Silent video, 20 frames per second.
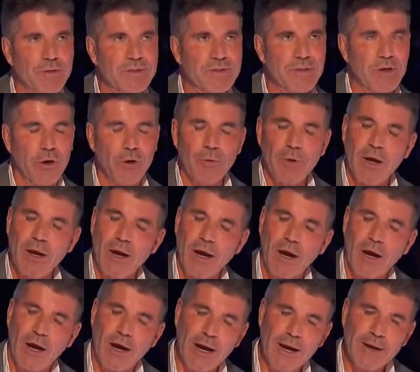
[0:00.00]
So
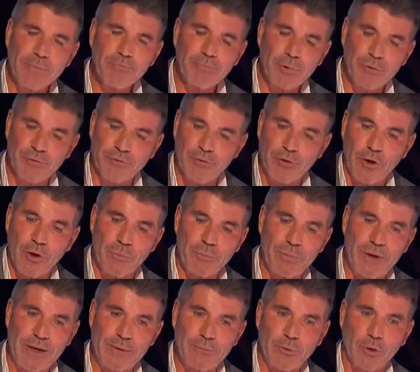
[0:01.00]
I prefer
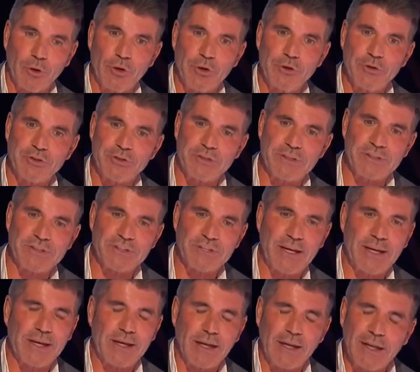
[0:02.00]
people who just
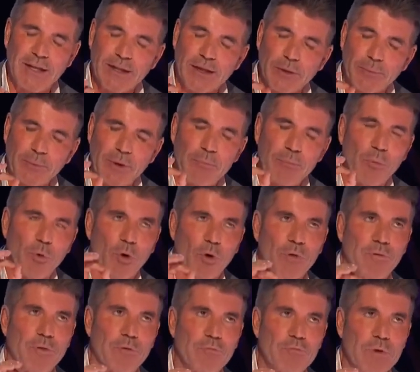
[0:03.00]
take a little bit more
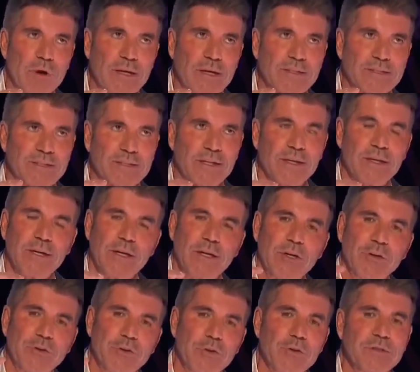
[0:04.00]
of a risk,
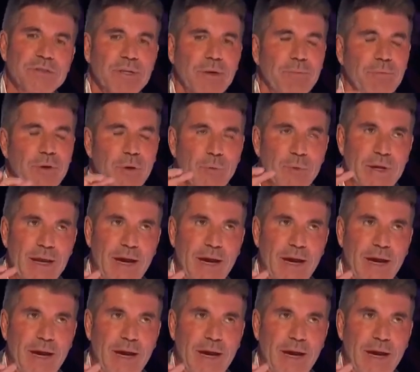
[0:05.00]
do something we